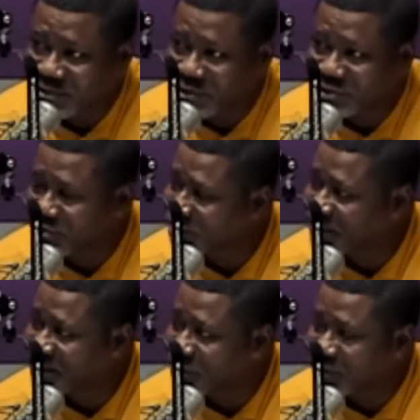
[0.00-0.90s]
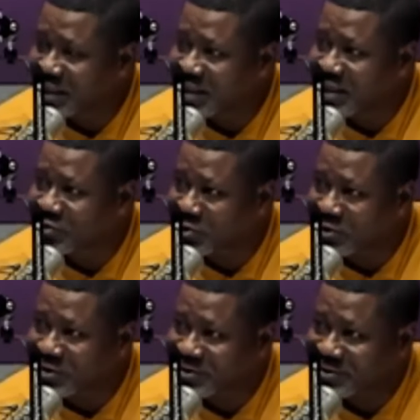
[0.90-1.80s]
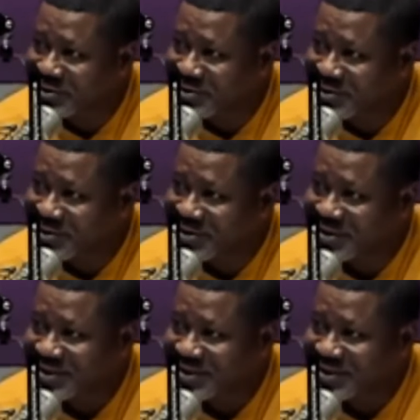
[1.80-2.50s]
I'll delete it. I'll delete